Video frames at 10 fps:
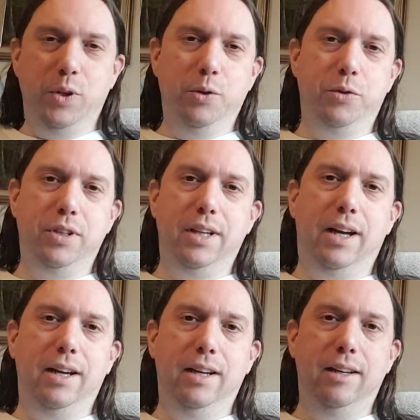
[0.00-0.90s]
you'll see
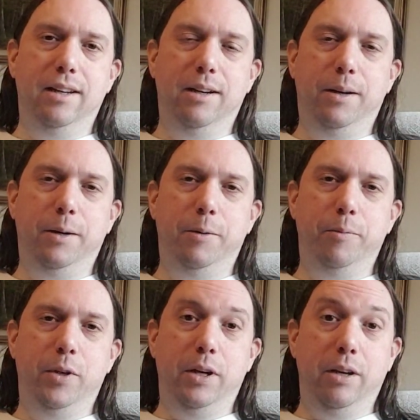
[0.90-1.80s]
that in
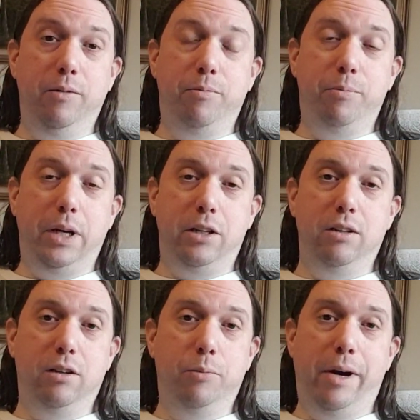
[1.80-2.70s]
the
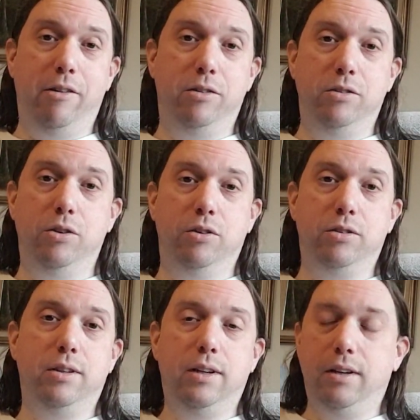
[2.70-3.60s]
picture comparison shots.